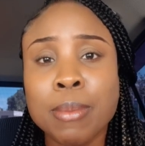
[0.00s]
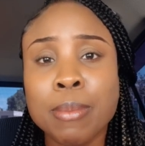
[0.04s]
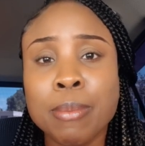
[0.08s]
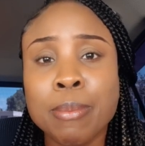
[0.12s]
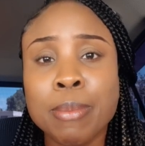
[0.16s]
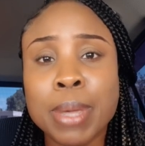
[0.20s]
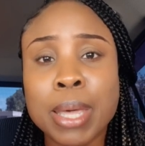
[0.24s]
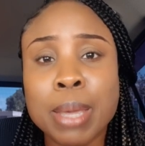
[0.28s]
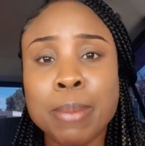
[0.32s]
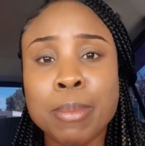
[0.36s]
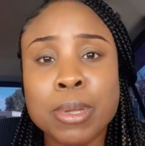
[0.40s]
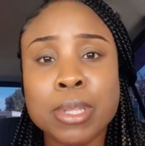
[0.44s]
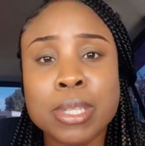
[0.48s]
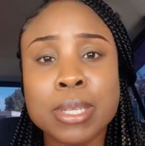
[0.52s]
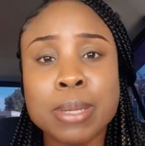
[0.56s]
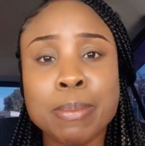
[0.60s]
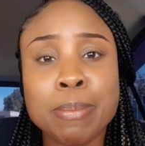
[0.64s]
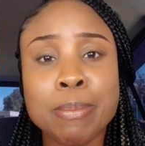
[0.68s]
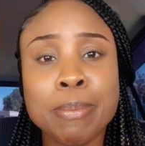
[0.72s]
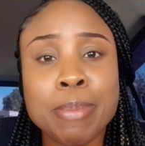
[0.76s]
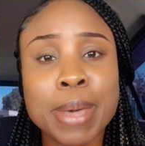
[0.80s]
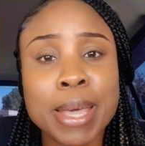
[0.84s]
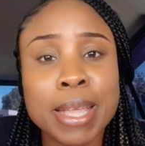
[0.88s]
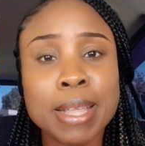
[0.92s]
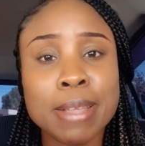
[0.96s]
be able to
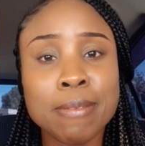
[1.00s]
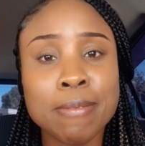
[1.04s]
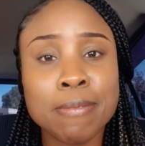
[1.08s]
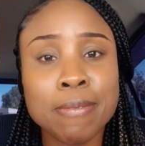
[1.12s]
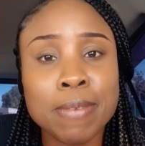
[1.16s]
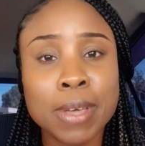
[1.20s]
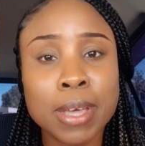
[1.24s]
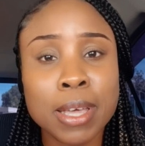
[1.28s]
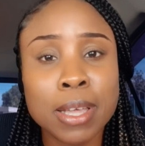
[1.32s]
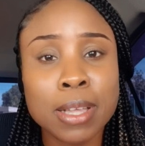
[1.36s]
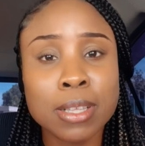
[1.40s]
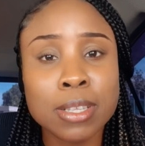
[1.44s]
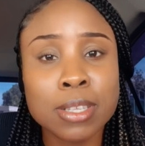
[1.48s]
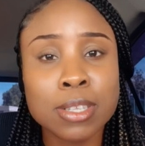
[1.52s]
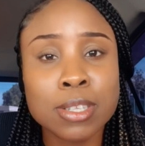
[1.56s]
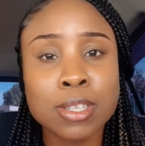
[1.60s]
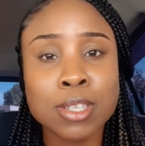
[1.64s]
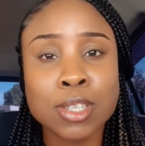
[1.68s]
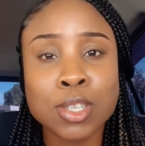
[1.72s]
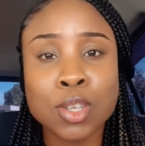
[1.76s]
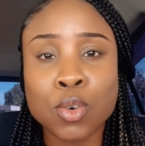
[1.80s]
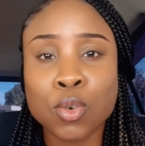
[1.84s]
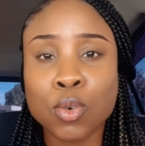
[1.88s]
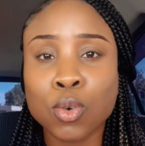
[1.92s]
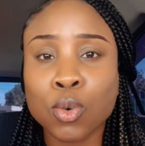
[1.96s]
benefit,
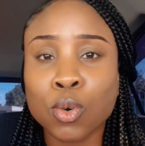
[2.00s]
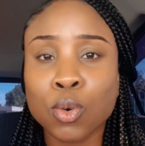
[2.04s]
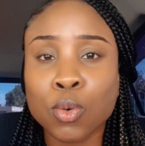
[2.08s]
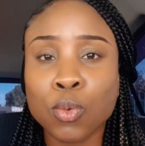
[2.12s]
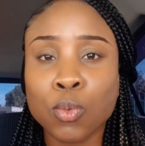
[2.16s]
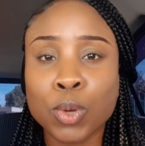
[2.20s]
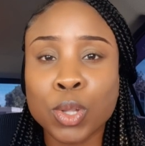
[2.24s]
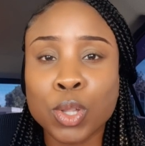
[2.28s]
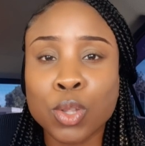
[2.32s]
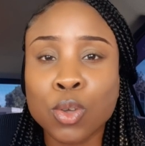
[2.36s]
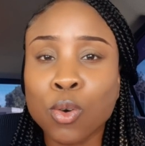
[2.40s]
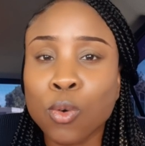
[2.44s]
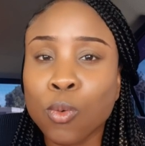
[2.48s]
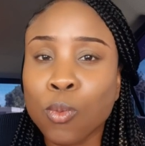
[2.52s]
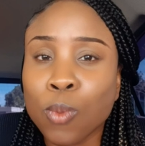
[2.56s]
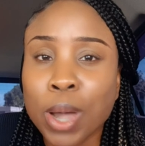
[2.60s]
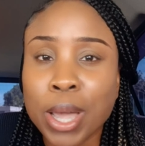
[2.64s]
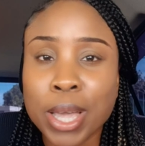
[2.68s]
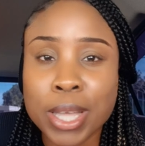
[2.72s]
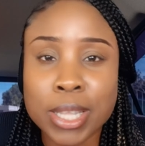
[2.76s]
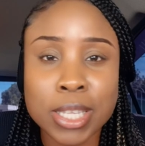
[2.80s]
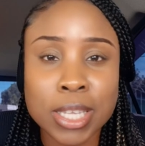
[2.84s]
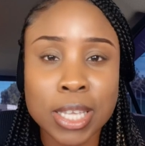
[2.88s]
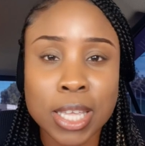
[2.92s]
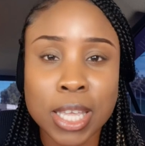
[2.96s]
so we don't want
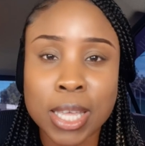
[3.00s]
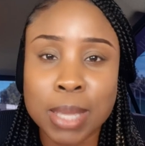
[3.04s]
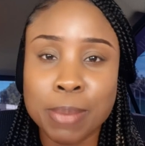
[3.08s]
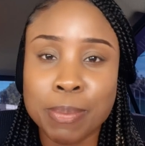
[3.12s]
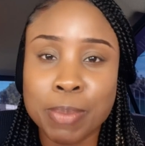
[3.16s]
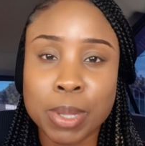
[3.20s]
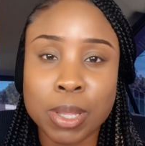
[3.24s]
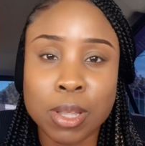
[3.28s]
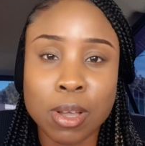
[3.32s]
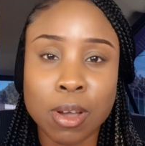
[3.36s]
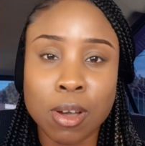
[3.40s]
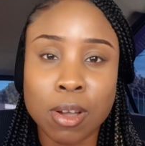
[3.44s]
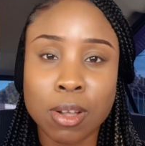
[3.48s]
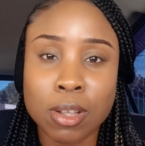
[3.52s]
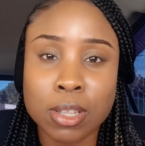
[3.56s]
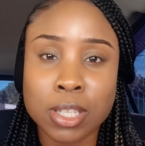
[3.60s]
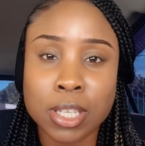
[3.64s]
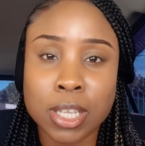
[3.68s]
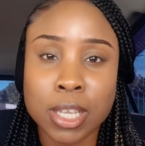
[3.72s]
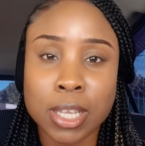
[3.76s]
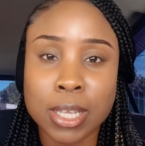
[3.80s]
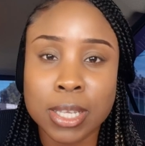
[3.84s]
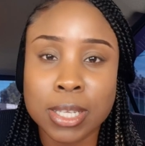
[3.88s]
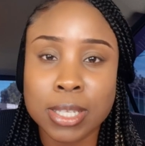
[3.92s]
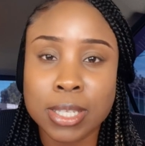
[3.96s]
you to keep it all
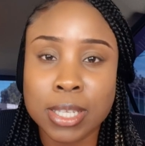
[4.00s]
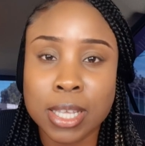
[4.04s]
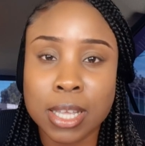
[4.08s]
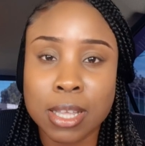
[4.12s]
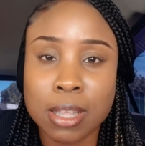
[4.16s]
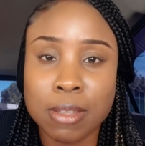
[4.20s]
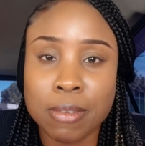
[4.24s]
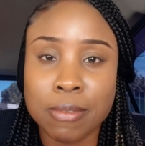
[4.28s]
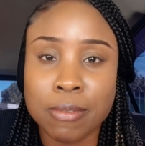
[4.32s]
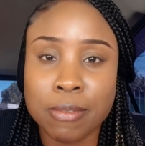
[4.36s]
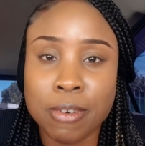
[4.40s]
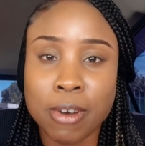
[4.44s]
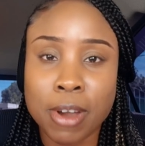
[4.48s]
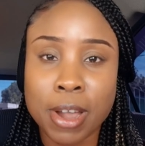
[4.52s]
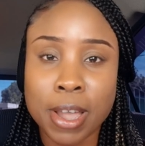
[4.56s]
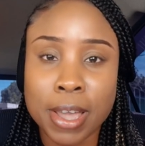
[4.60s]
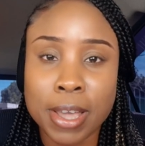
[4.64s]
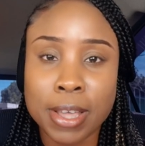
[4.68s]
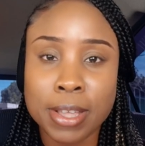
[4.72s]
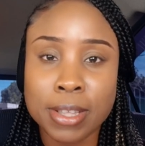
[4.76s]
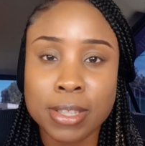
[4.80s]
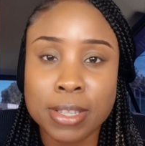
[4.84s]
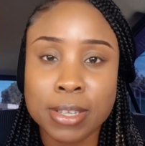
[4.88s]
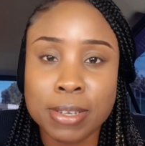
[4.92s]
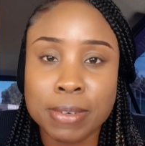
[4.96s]
to yourself,
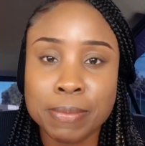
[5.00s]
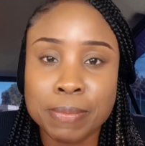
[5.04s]
right?